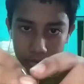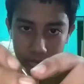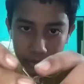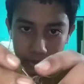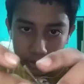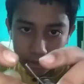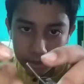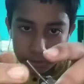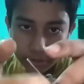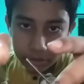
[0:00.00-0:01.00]
and
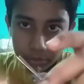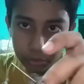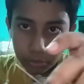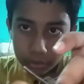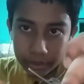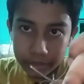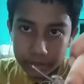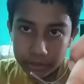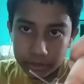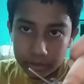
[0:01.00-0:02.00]
help it to rotate
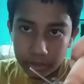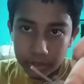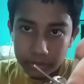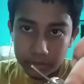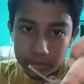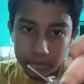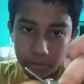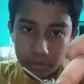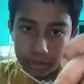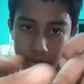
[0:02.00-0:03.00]
like this
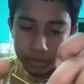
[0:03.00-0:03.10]
rotate,